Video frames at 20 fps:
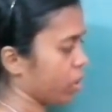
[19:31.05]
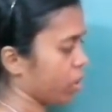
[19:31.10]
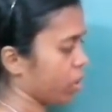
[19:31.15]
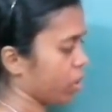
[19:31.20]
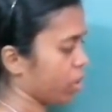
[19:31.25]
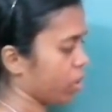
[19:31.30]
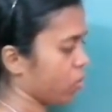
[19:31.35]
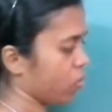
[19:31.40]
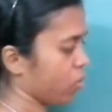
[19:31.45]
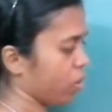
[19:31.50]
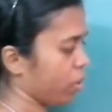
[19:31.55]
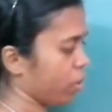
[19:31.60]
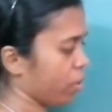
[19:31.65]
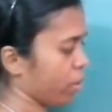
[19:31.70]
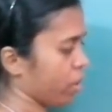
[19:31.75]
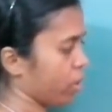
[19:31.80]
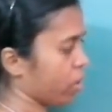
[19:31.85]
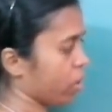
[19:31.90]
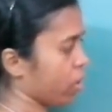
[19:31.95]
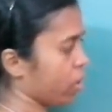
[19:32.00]
this will be
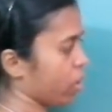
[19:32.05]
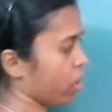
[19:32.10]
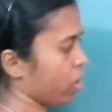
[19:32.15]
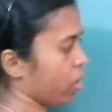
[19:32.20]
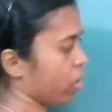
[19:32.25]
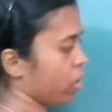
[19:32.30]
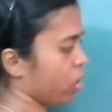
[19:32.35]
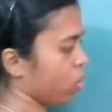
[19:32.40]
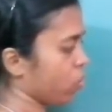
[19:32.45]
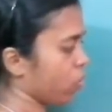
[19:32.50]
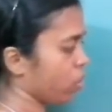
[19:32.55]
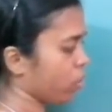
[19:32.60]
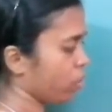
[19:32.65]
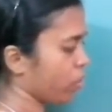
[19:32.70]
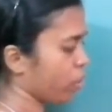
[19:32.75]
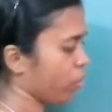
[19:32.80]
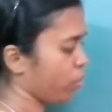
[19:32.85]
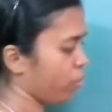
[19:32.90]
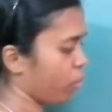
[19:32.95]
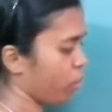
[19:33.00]
still, this will
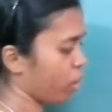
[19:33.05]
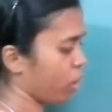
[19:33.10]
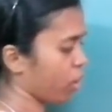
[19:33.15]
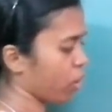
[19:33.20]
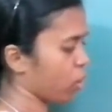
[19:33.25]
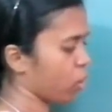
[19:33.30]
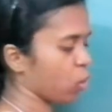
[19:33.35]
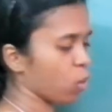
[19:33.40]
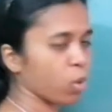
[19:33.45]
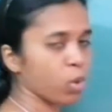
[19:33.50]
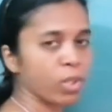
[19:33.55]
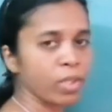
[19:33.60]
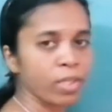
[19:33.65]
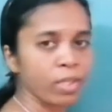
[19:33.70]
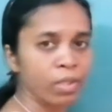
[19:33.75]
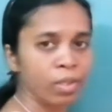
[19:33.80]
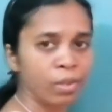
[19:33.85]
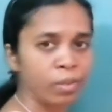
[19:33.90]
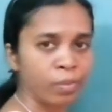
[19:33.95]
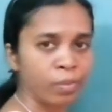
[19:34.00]
be falling closer,